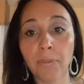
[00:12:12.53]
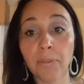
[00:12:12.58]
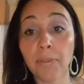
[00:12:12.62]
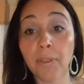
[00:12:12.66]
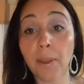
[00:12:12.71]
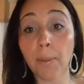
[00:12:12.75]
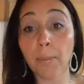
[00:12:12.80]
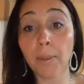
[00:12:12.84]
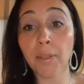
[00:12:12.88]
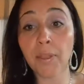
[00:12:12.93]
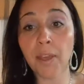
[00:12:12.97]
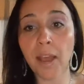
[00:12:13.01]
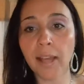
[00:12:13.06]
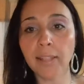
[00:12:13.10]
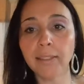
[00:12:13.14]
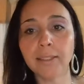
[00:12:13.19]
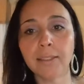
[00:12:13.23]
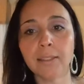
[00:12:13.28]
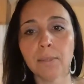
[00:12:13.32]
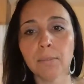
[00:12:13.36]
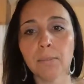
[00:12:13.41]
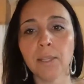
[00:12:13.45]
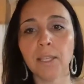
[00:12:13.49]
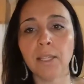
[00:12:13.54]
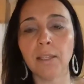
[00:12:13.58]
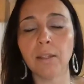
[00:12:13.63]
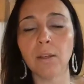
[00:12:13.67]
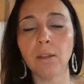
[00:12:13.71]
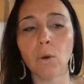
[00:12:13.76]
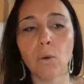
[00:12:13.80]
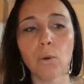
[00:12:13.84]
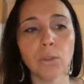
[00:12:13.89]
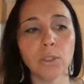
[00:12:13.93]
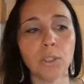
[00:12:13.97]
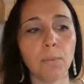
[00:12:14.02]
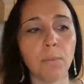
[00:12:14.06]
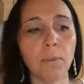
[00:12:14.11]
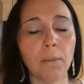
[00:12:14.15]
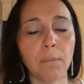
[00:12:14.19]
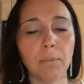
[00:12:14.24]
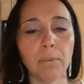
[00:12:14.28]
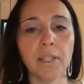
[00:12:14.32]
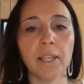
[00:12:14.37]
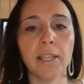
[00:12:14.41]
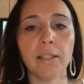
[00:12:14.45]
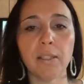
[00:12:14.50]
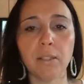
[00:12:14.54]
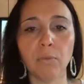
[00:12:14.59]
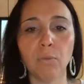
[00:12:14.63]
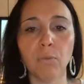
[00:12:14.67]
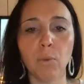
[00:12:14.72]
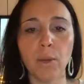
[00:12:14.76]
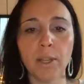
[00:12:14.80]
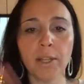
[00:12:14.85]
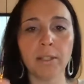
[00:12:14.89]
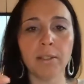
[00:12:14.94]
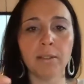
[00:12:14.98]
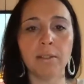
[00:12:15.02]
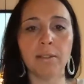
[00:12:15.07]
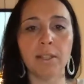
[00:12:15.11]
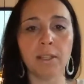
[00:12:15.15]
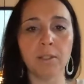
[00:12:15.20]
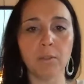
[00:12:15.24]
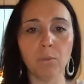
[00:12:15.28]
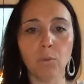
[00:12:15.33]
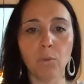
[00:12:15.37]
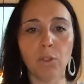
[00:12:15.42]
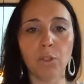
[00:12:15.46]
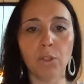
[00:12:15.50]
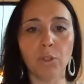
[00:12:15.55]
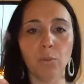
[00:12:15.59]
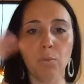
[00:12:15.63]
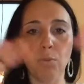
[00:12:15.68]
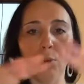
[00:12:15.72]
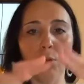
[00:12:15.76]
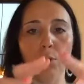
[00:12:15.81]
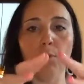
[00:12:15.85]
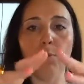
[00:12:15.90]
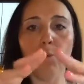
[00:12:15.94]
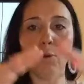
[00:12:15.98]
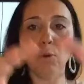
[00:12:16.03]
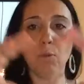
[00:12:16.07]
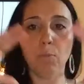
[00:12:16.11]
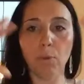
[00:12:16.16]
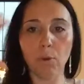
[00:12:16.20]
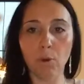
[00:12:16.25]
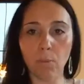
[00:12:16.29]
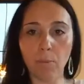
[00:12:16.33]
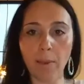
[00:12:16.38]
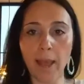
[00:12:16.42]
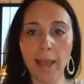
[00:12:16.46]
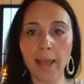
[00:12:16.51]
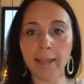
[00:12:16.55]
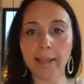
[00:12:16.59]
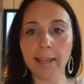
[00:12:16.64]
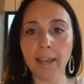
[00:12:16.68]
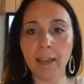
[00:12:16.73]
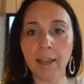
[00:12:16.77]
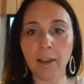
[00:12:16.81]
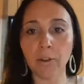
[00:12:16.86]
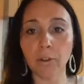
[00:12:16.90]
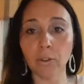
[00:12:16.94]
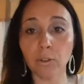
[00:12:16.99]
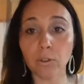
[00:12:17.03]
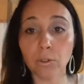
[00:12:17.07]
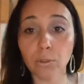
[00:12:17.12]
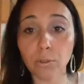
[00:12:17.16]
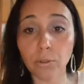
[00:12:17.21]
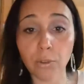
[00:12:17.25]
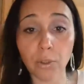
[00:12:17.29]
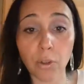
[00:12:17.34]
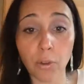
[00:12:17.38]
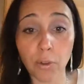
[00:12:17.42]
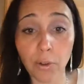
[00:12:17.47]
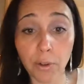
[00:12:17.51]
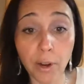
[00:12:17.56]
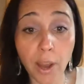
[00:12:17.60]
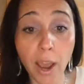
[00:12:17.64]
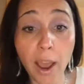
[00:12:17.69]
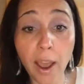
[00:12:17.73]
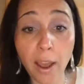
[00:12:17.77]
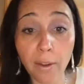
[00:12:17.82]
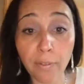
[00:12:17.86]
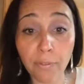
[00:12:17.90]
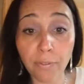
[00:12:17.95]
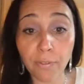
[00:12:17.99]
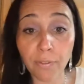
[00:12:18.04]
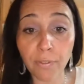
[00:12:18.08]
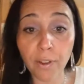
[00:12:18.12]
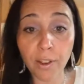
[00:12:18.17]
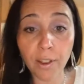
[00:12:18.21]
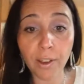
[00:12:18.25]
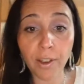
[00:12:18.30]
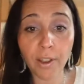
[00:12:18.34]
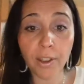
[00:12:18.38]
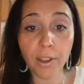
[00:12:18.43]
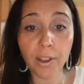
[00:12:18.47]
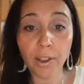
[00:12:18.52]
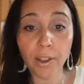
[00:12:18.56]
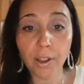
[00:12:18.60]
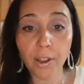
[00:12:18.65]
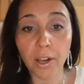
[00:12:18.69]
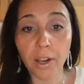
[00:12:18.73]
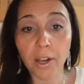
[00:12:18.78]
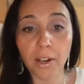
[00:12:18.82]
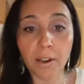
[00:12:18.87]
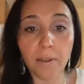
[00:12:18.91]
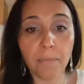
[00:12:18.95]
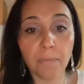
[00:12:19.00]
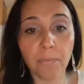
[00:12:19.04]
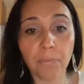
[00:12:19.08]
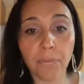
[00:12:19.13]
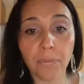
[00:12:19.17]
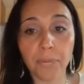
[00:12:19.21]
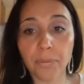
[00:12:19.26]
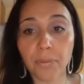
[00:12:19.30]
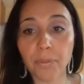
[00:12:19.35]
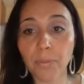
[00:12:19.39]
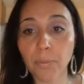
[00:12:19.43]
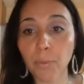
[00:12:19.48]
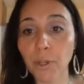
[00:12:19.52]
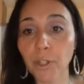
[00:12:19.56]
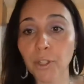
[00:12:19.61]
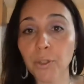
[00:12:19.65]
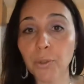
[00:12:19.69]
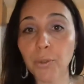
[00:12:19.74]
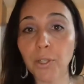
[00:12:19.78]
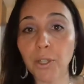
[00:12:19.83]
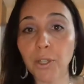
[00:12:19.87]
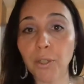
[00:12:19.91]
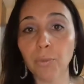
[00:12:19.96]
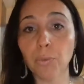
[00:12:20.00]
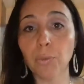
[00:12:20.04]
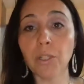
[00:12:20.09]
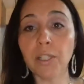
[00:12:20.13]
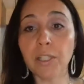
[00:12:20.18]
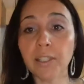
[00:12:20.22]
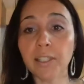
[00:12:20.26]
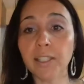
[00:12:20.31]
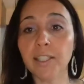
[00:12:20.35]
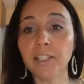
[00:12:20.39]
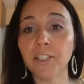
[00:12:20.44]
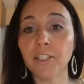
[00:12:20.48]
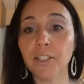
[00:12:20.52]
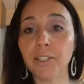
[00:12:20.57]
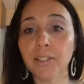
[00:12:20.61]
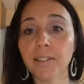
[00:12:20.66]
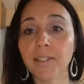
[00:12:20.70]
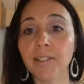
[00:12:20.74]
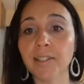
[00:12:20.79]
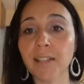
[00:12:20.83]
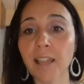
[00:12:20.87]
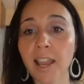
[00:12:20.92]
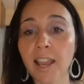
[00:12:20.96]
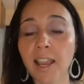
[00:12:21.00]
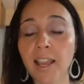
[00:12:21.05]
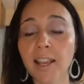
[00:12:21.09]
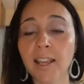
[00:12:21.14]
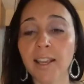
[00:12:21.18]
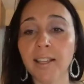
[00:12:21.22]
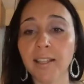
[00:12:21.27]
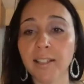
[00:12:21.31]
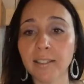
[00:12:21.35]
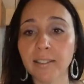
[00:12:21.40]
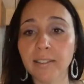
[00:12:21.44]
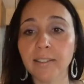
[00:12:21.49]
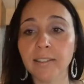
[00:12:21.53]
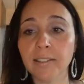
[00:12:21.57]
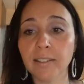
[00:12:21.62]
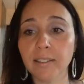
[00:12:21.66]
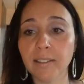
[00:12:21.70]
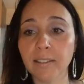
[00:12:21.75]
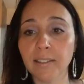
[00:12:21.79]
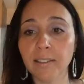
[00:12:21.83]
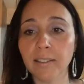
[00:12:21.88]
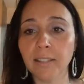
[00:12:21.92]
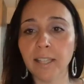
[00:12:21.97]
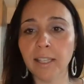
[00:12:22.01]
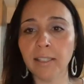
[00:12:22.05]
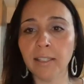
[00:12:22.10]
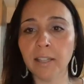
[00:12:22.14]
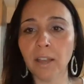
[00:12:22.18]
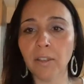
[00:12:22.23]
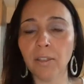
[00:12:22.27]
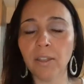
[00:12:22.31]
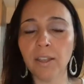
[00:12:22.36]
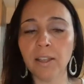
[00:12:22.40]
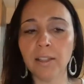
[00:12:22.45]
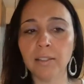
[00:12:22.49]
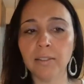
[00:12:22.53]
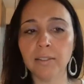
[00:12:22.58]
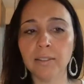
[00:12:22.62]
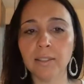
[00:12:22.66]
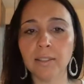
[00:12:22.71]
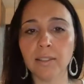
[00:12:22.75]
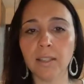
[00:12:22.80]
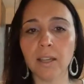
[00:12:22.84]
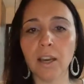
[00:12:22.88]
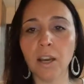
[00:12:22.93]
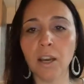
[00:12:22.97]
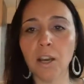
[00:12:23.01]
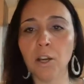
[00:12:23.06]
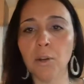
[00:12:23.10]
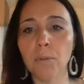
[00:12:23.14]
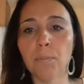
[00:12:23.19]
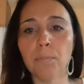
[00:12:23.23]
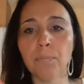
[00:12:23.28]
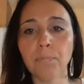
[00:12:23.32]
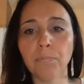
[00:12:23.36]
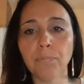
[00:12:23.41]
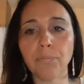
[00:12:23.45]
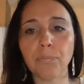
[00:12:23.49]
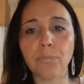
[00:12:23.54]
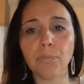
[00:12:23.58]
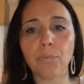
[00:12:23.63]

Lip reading: I mean, that's to me the ultimate place of witnessing. When you pull back out enough where you can really just say, like, nothing's, you